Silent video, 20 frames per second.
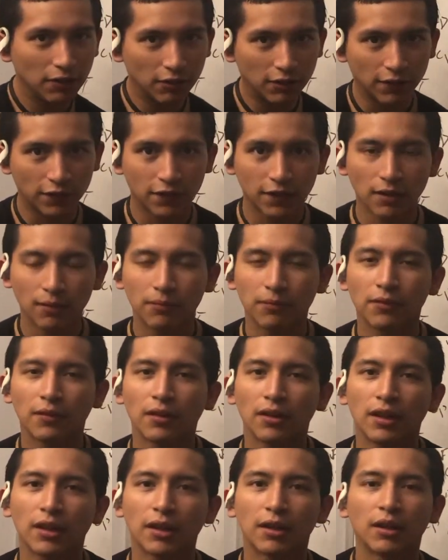because some
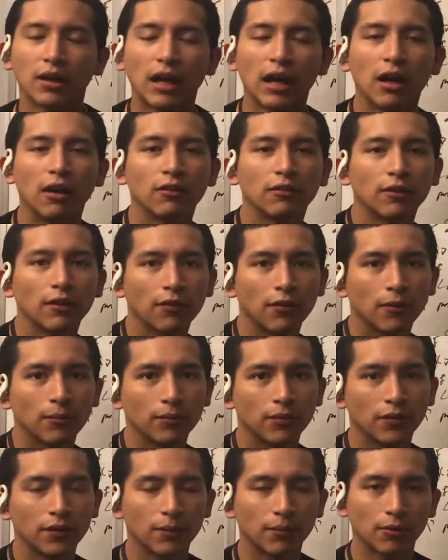like algorithms
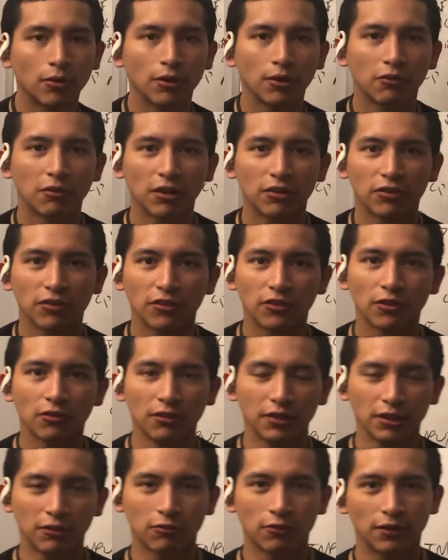and some coding questions don't
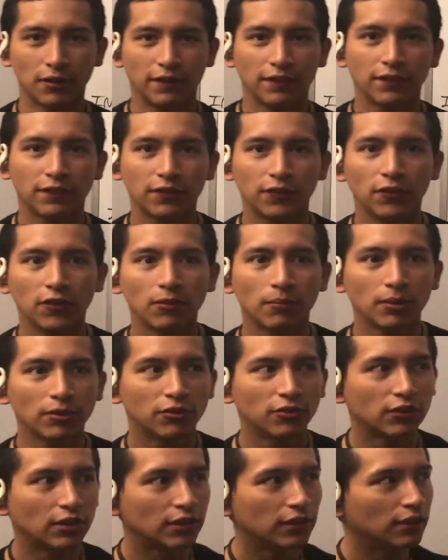really warrant too
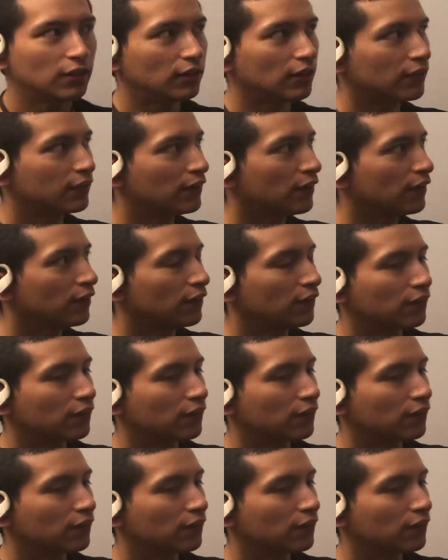much thinking like this.